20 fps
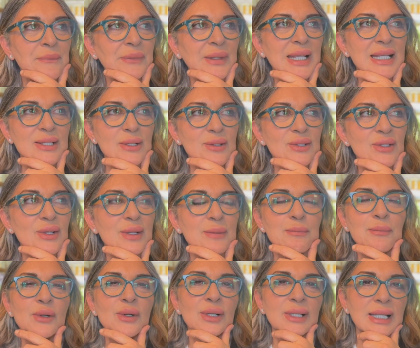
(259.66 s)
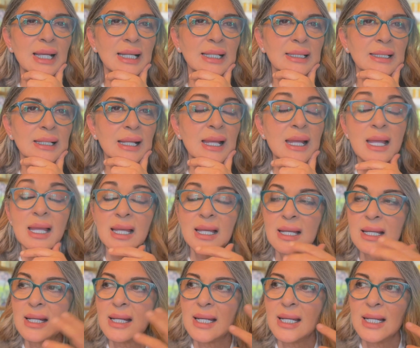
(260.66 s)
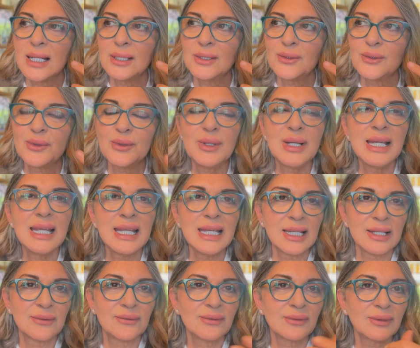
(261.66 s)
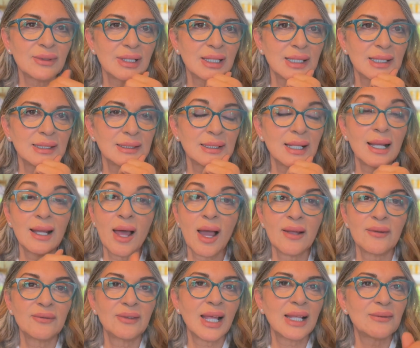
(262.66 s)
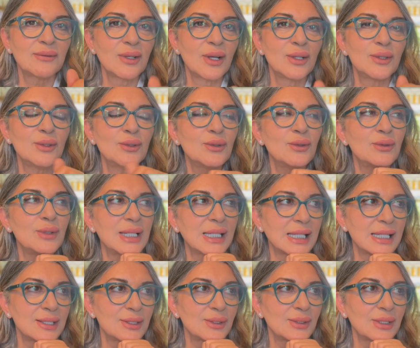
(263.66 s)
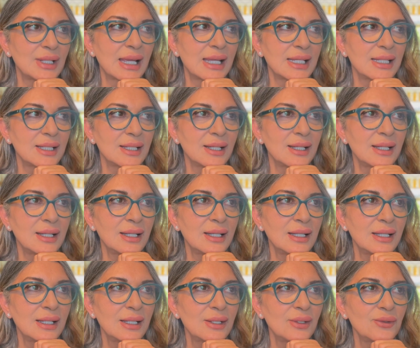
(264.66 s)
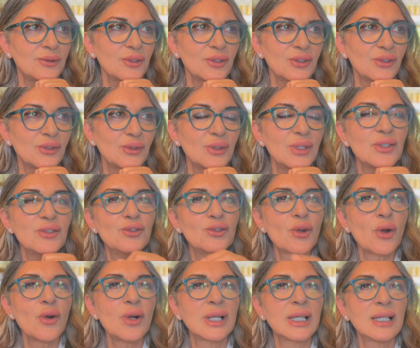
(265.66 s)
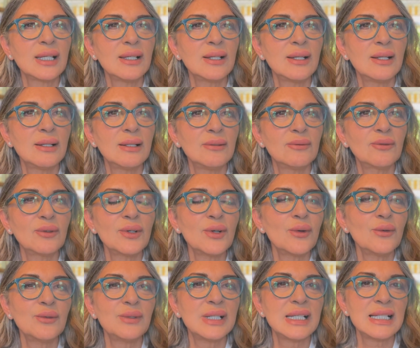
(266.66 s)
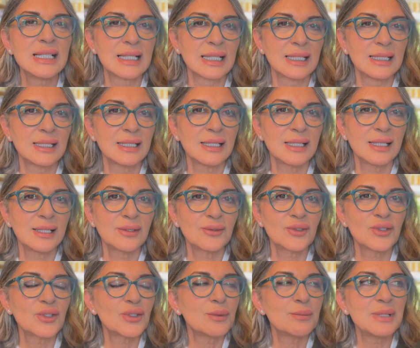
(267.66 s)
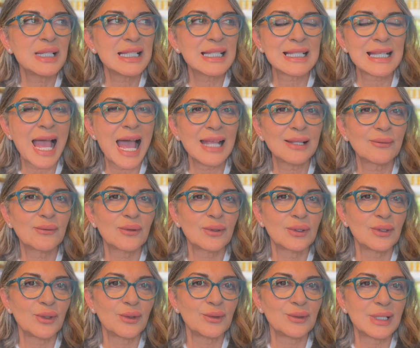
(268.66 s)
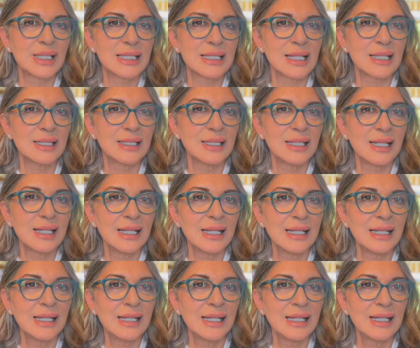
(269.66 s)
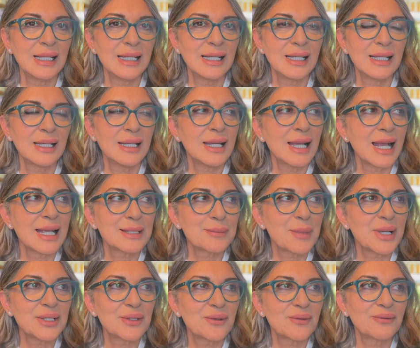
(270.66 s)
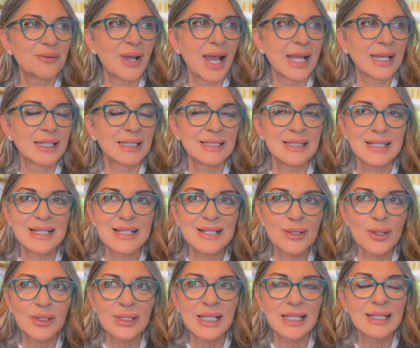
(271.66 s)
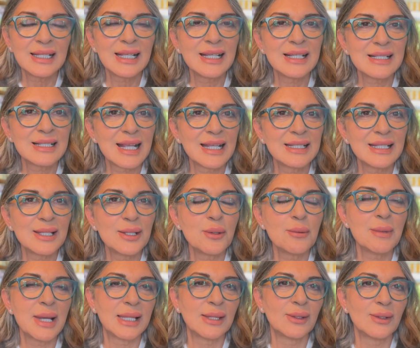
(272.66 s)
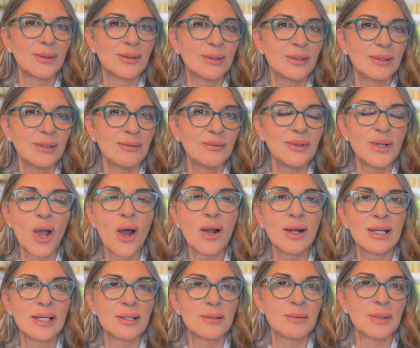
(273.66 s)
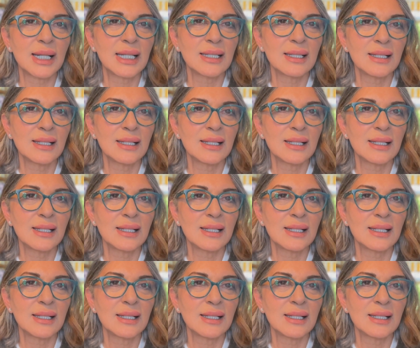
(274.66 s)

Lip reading: It's also important to live the life that we are doing it today, just to enjoy for no reason, just to be sad for no reason. As a matter of fact, these are the things that humans do. We are human.